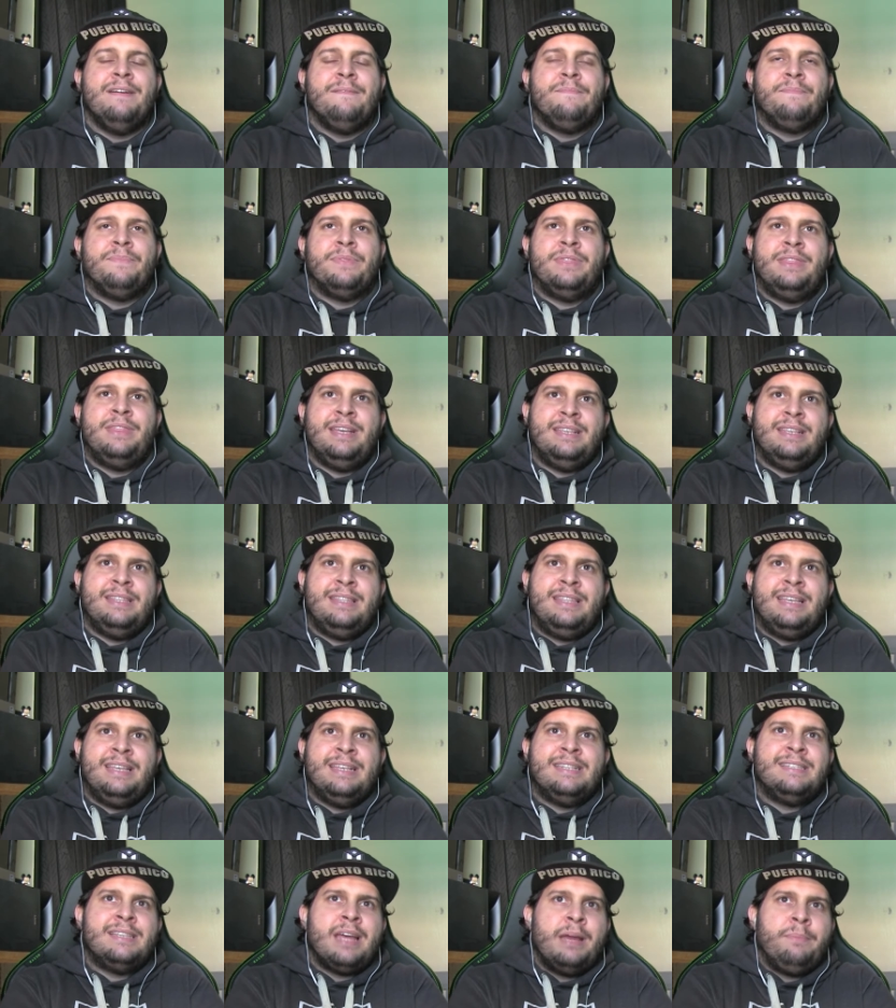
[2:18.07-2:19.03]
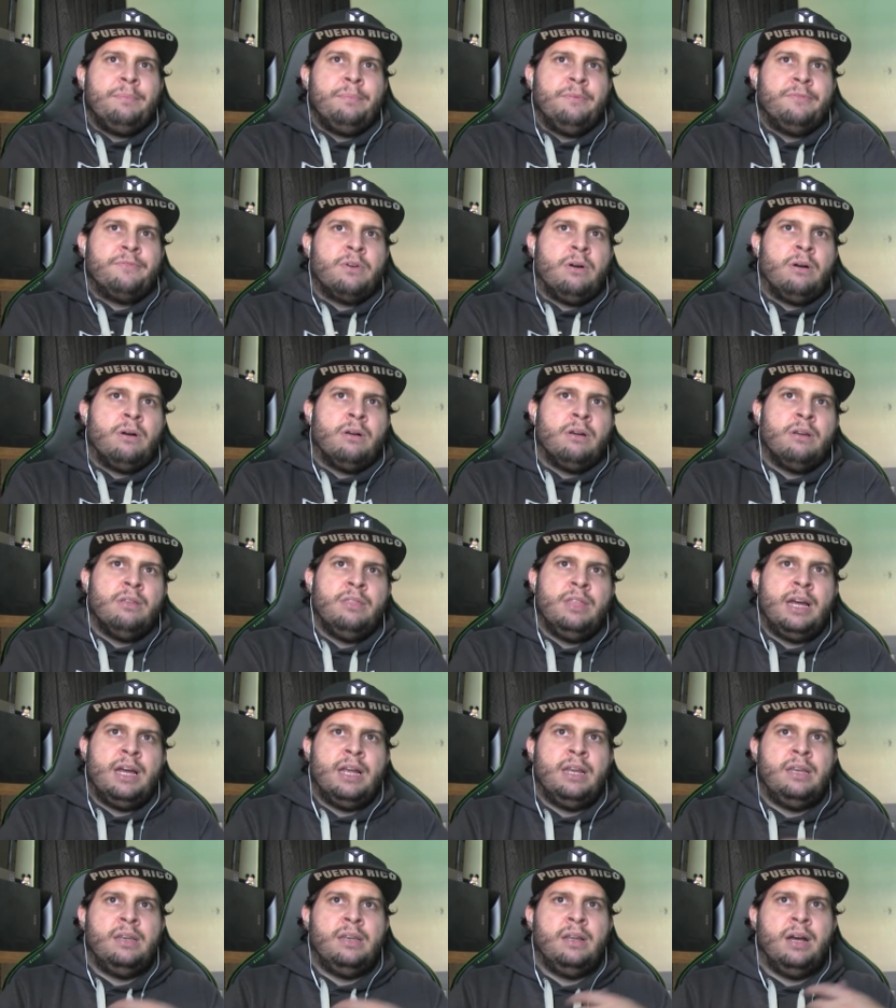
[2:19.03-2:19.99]
th this type of car
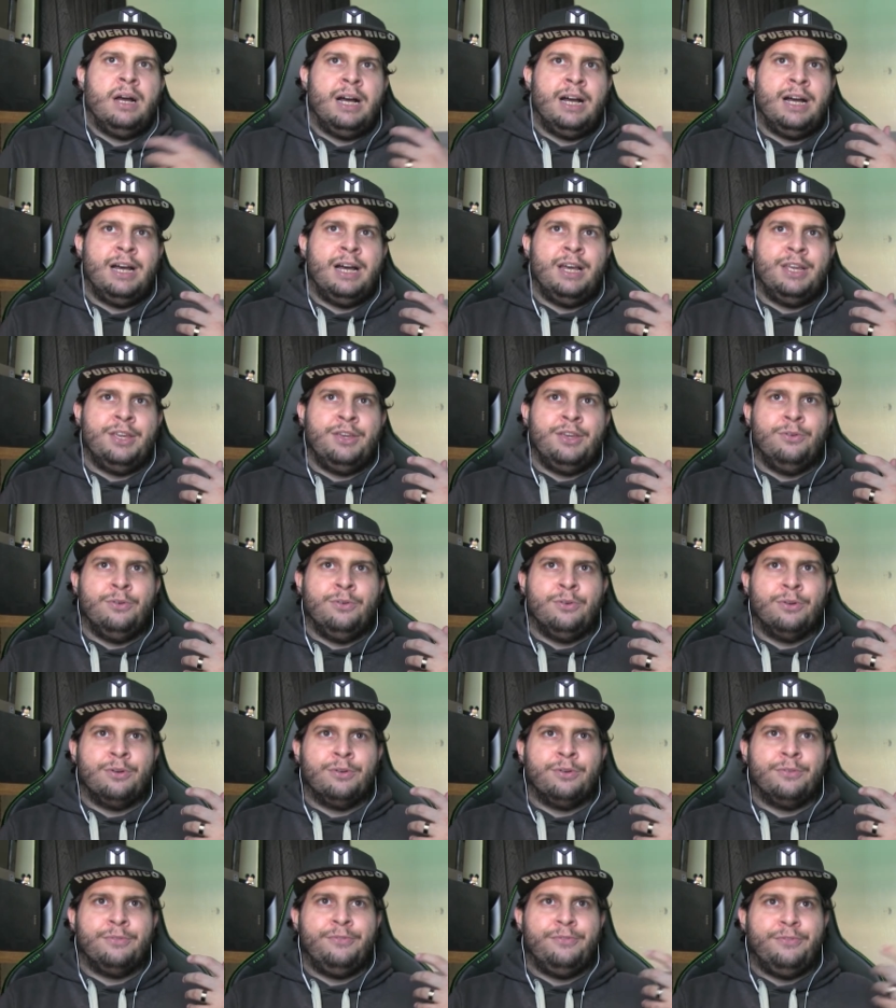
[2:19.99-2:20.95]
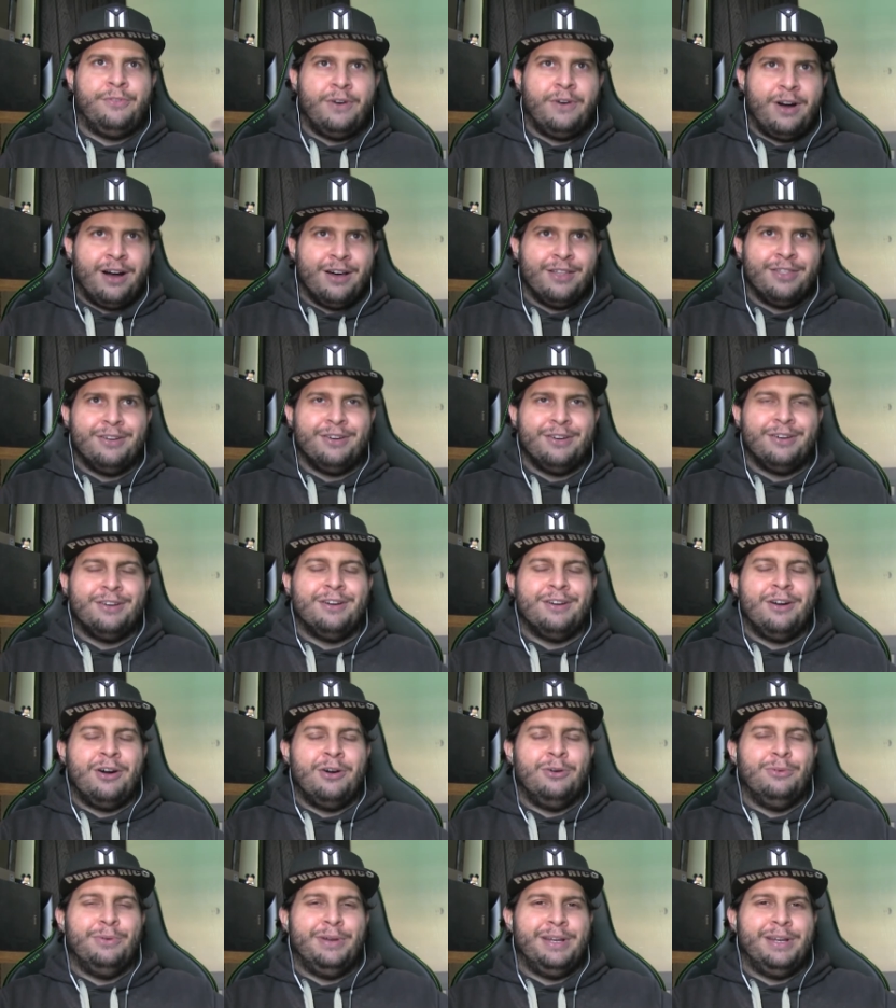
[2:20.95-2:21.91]
that uh, your father
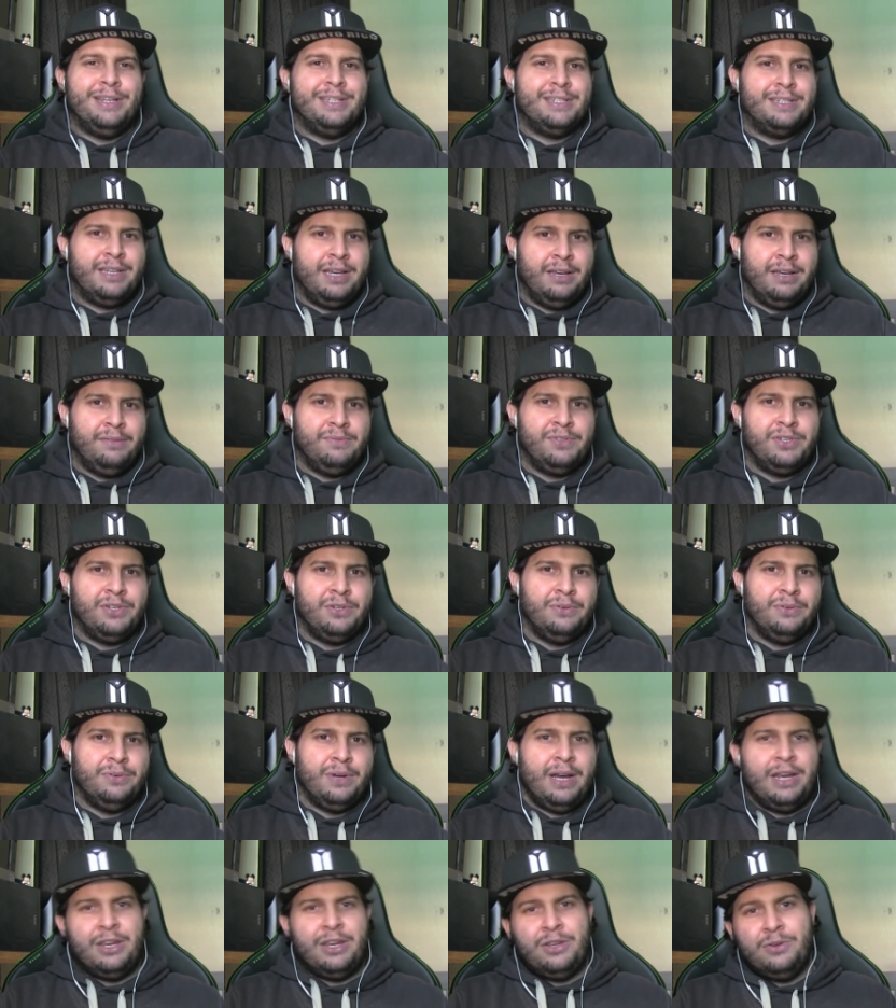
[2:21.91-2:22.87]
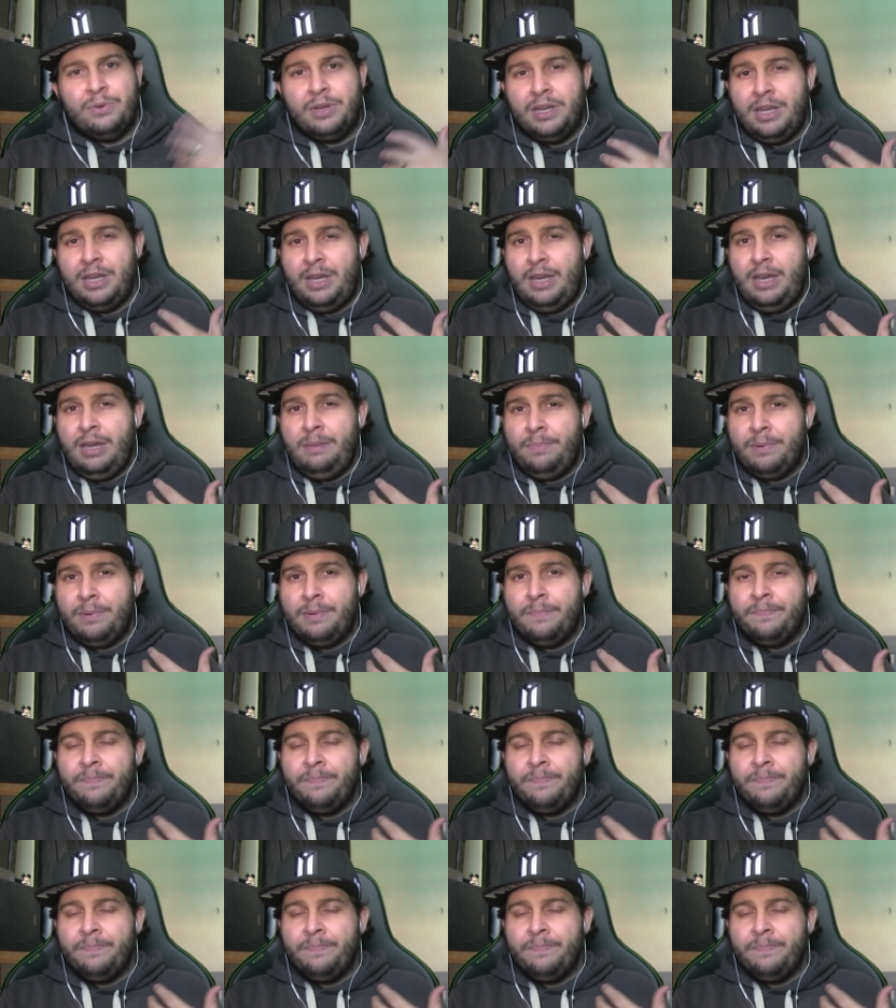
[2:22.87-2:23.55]
always gives you and you keep.